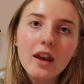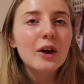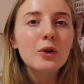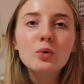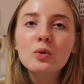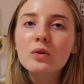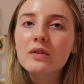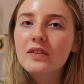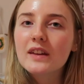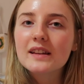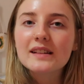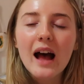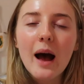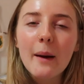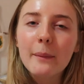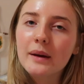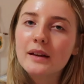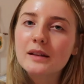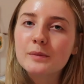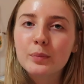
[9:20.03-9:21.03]
And all of these
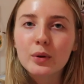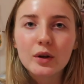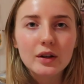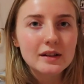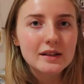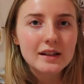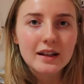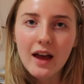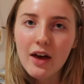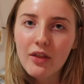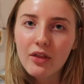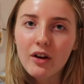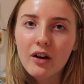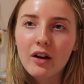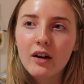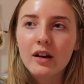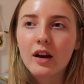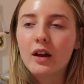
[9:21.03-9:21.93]
habits put together,